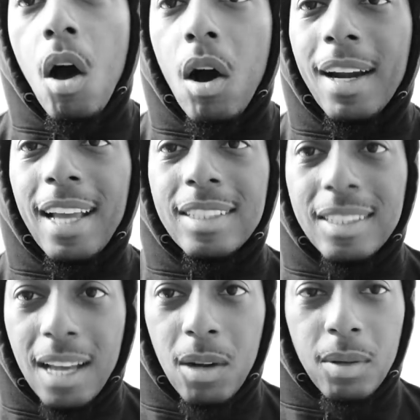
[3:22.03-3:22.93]
all that
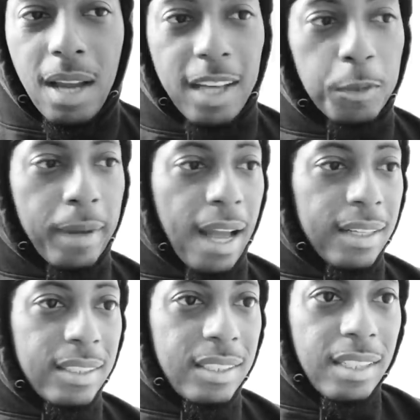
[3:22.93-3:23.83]
sound nice, but I
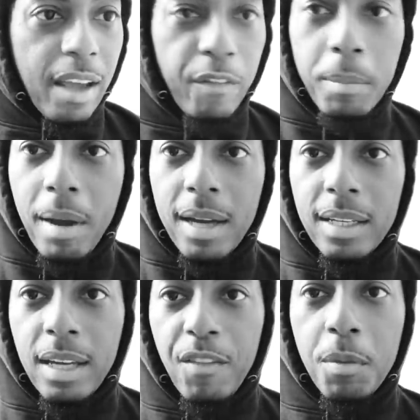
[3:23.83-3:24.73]
didn't seen
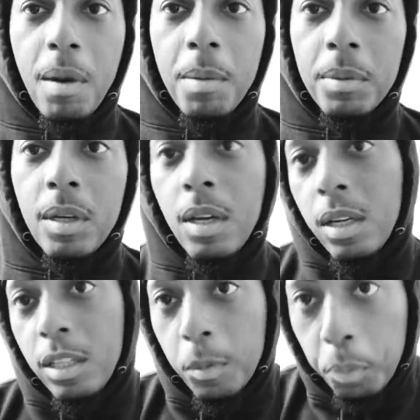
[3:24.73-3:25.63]
everybody and every mama
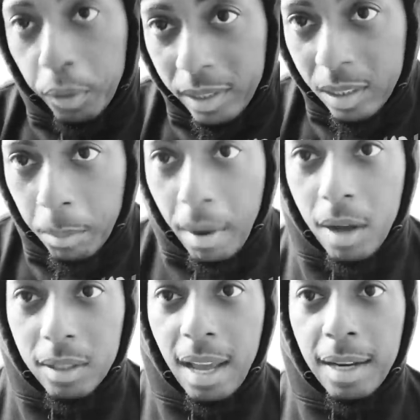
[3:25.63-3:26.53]
done preached
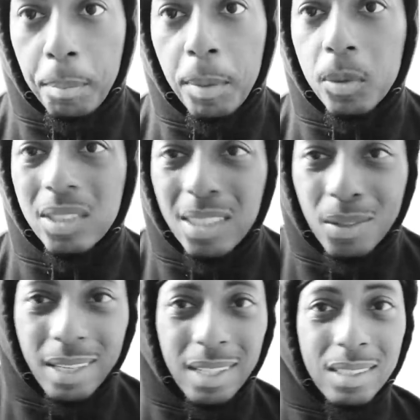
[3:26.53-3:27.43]
about that, and people
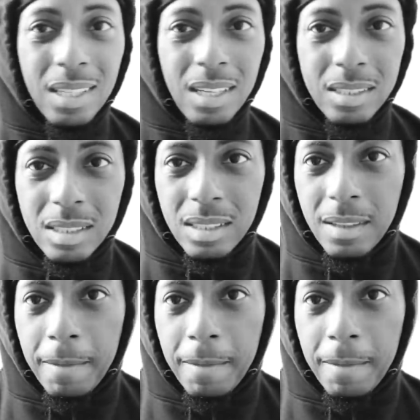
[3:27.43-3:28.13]
still get touched.